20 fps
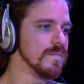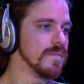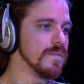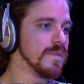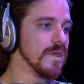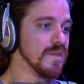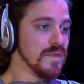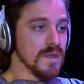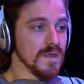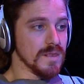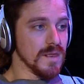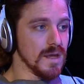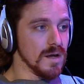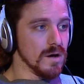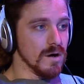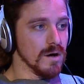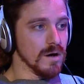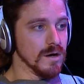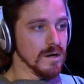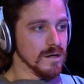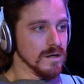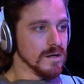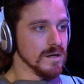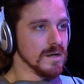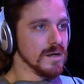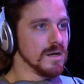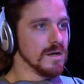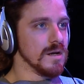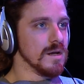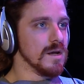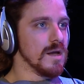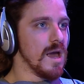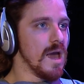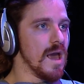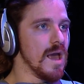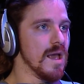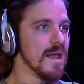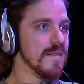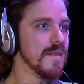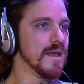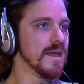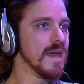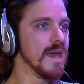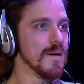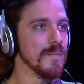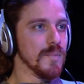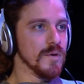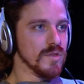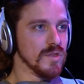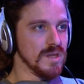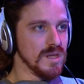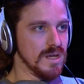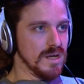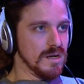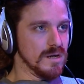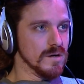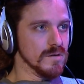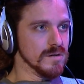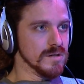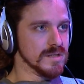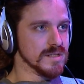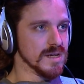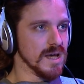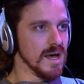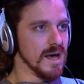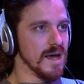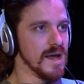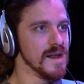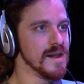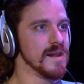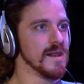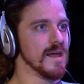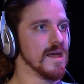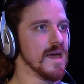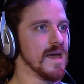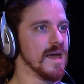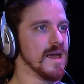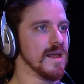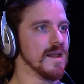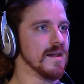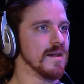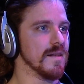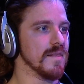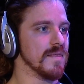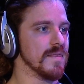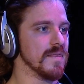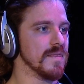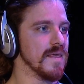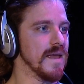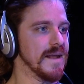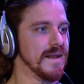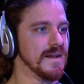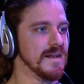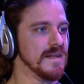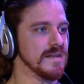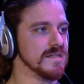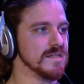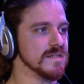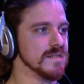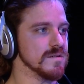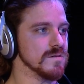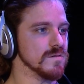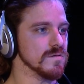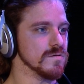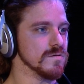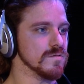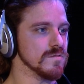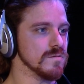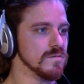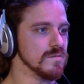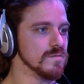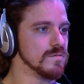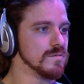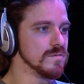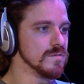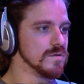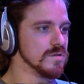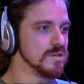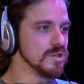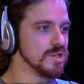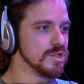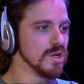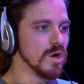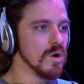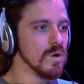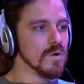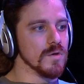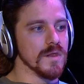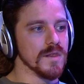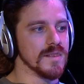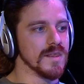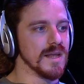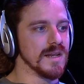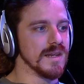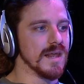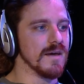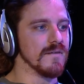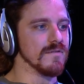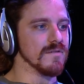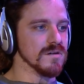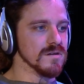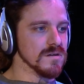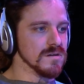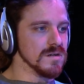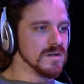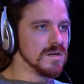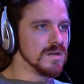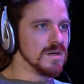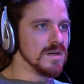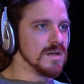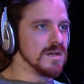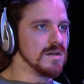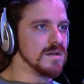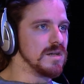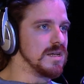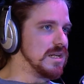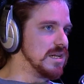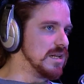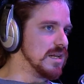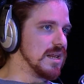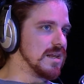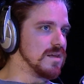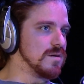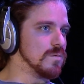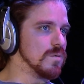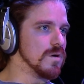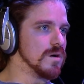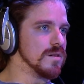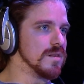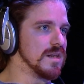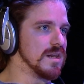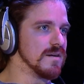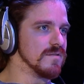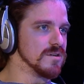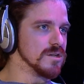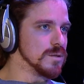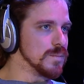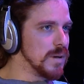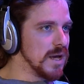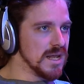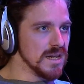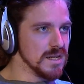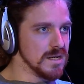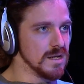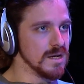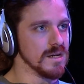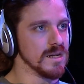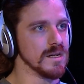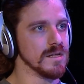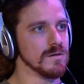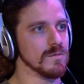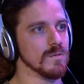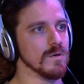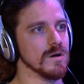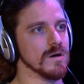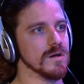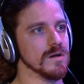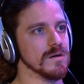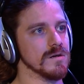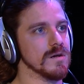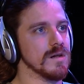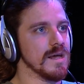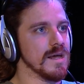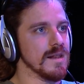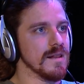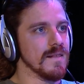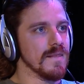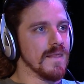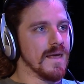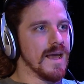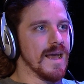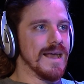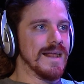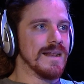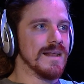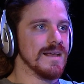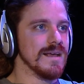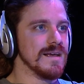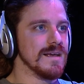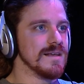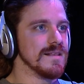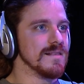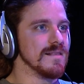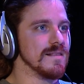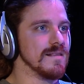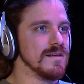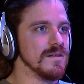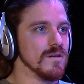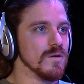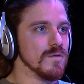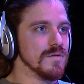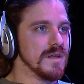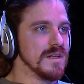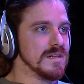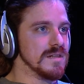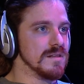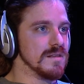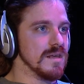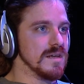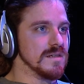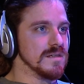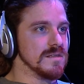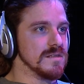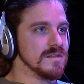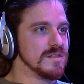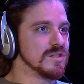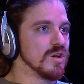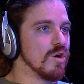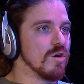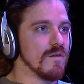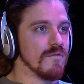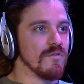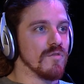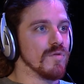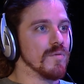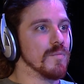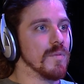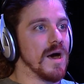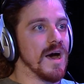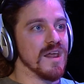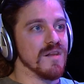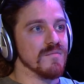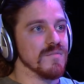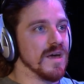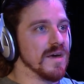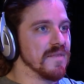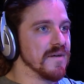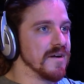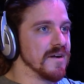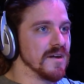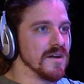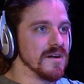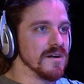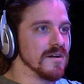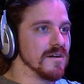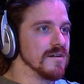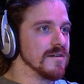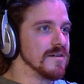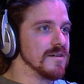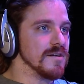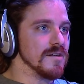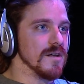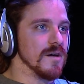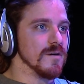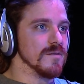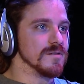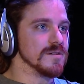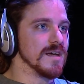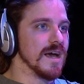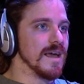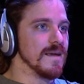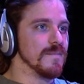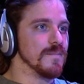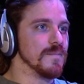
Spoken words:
they think they are. Yeah. And they can't put the ego aside, and they need to show that they never needed anyone, they never depended on anyone, and that they started from the bottom, now they're here, type.